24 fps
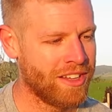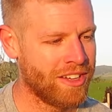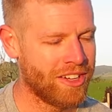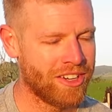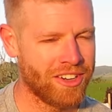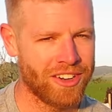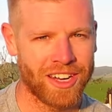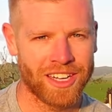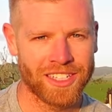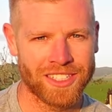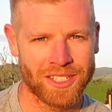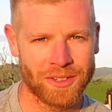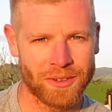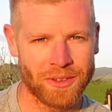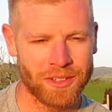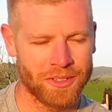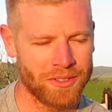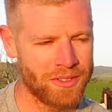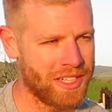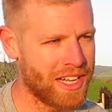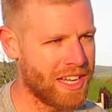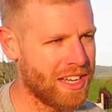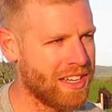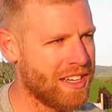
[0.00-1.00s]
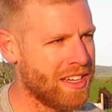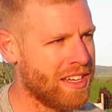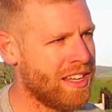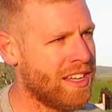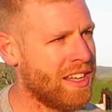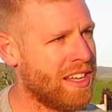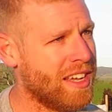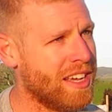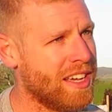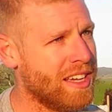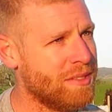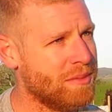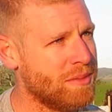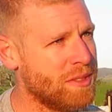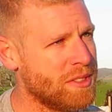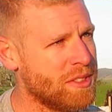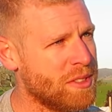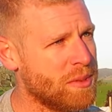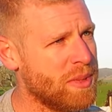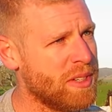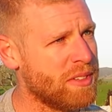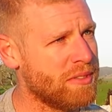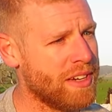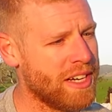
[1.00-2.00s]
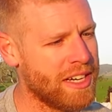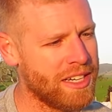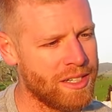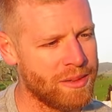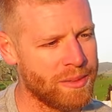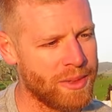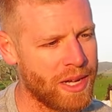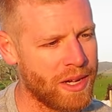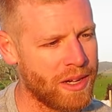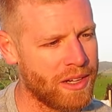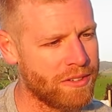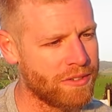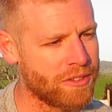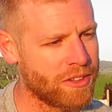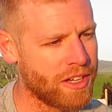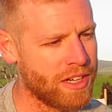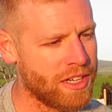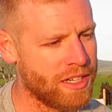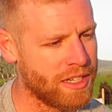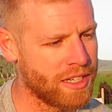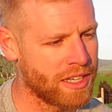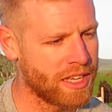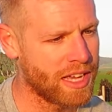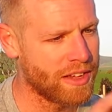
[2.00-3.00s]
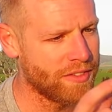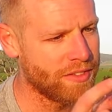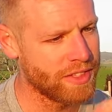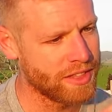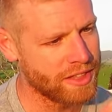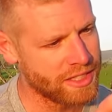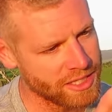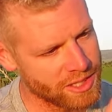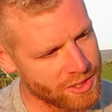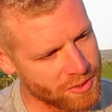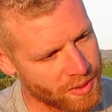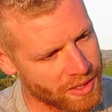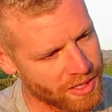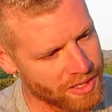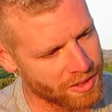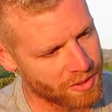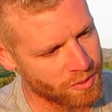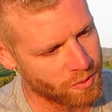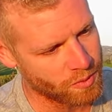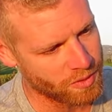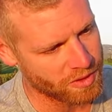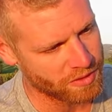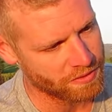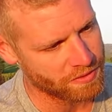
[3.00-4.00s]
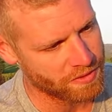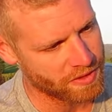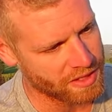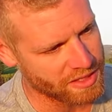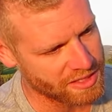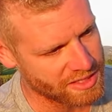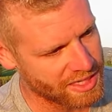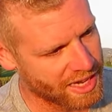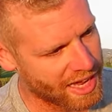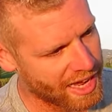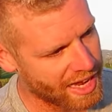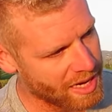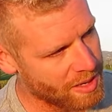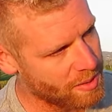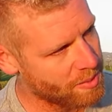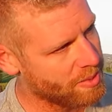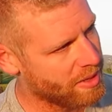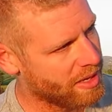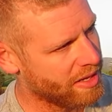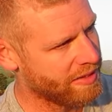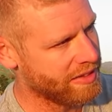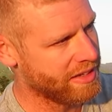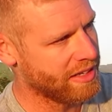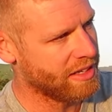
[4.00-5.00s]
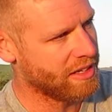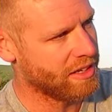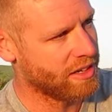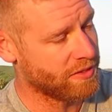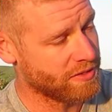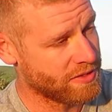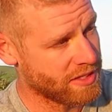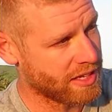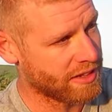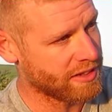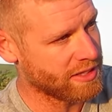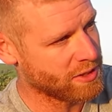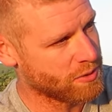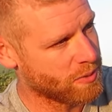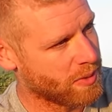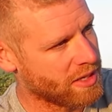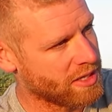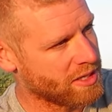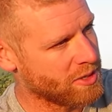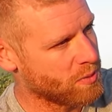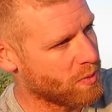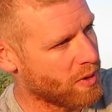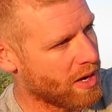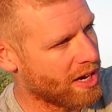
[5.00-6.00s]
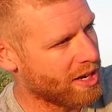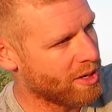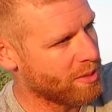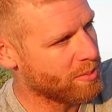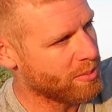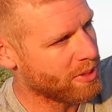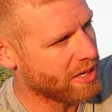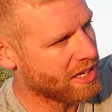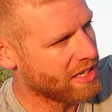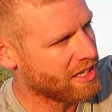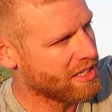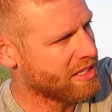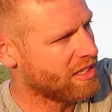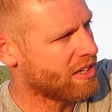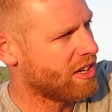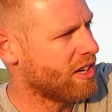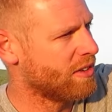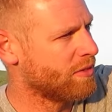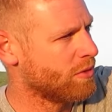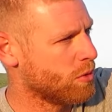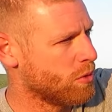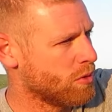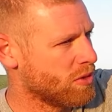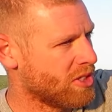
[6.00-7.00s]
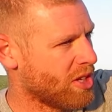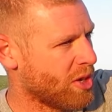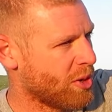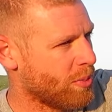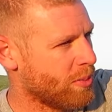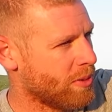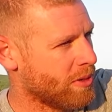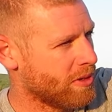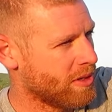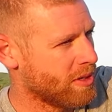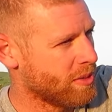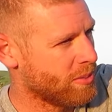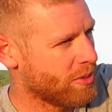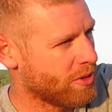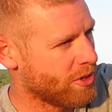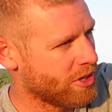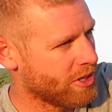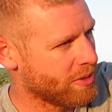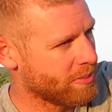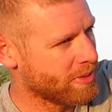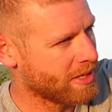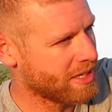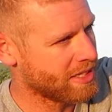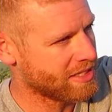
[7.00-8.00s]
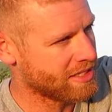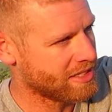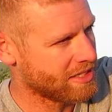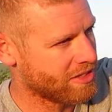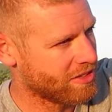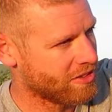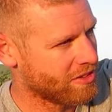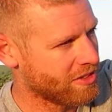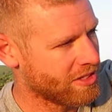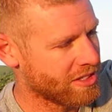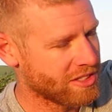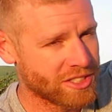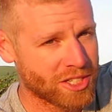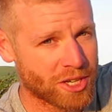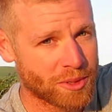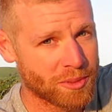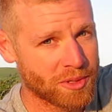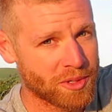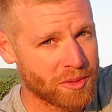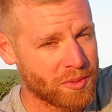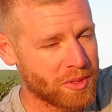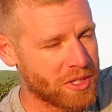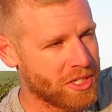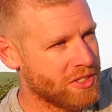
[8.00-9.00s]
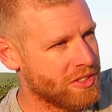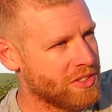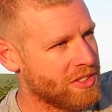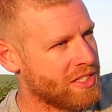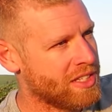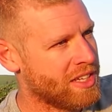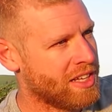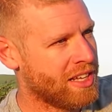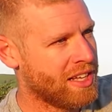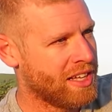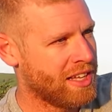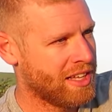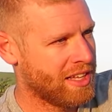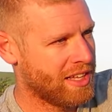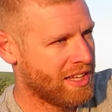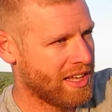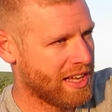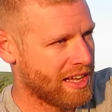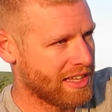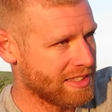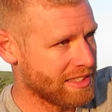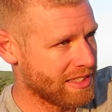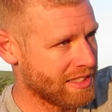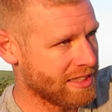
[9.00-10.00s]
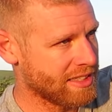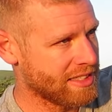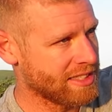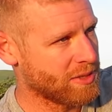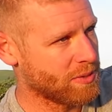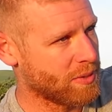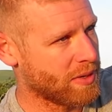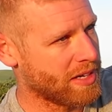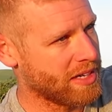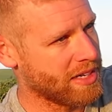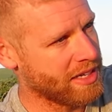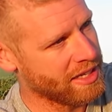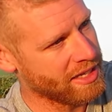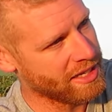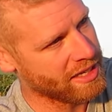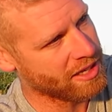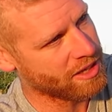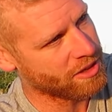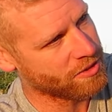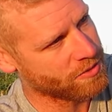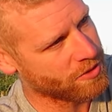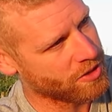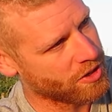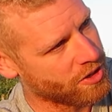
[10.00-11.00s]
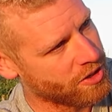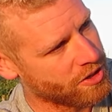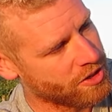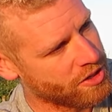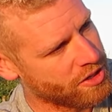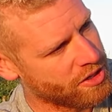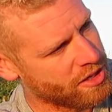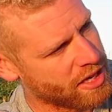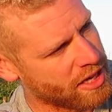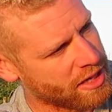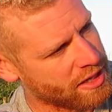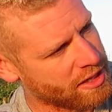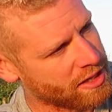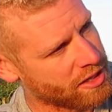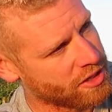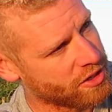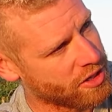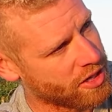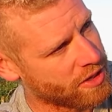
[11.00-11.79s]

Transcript: All right, so we're all done. Um, it was a bit random how I've kind of covered this one with the tape and then I've done this one as well, but I've also put the pruning paste on the top of the wound. And then this one here, I've got none of the